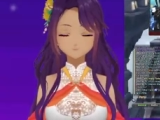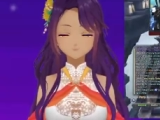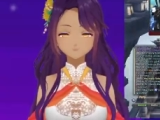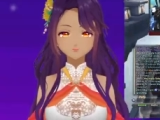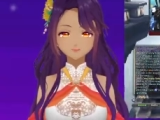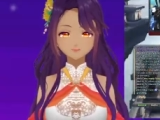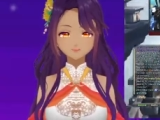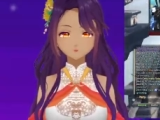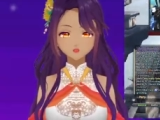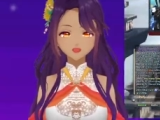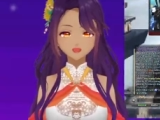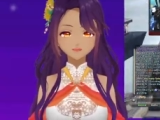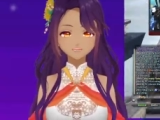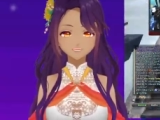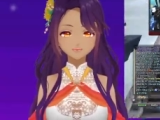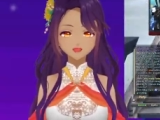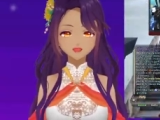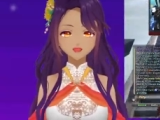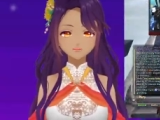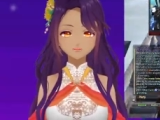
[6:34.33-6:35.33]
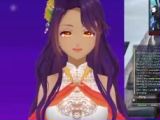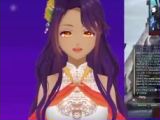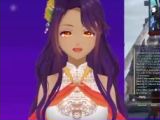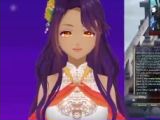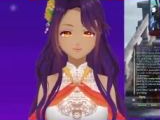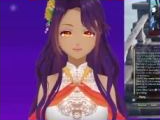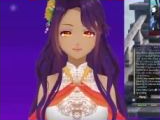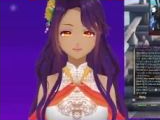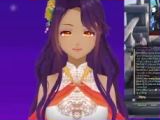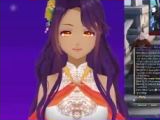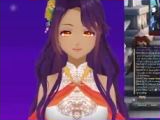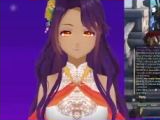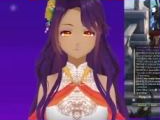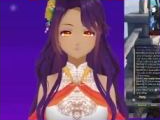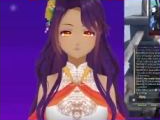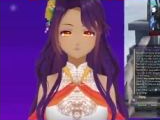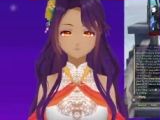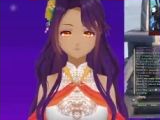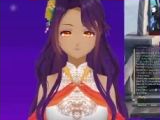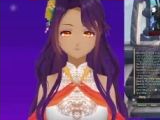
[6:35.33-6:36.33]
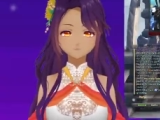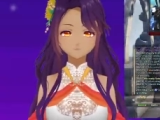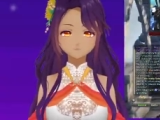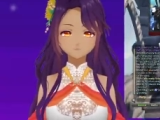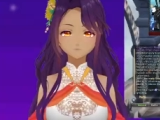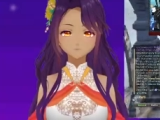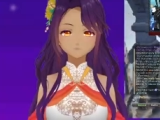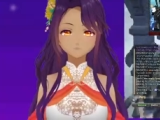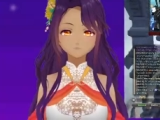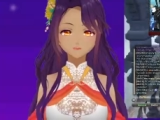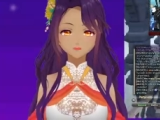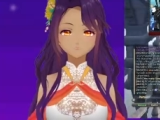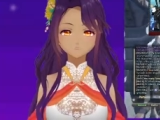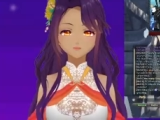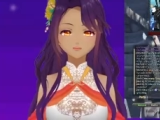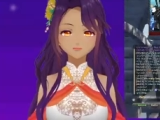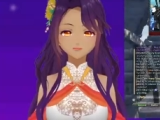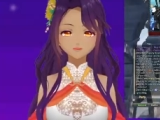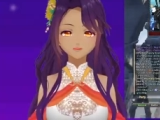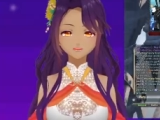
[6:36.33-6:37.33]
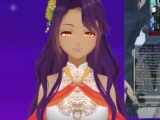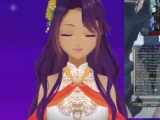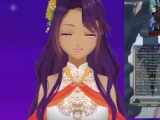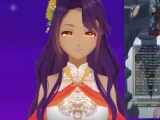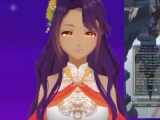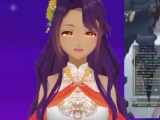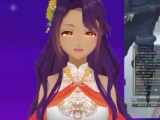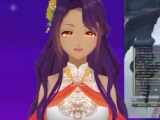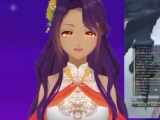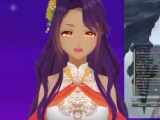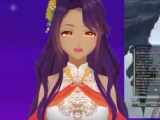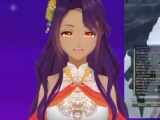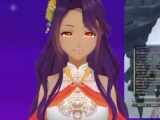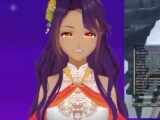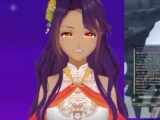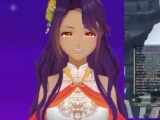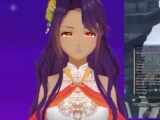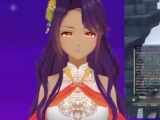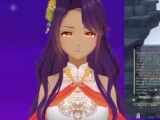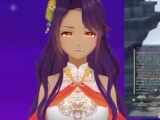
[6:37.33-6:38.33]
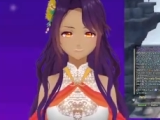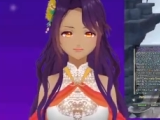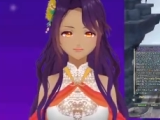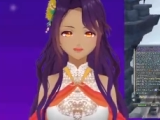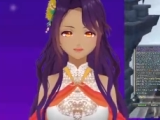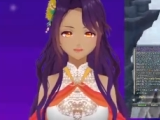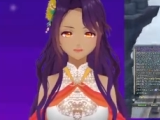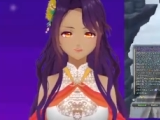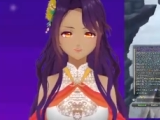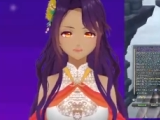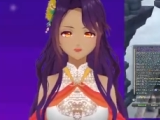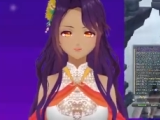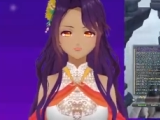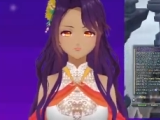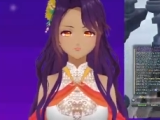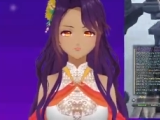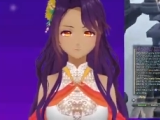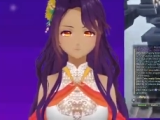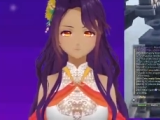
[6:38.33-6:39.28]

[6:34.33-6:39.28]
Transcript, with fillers: Got a white mage and a scholar. Ooh, the 10th anniversary. Wait, is that a rare one?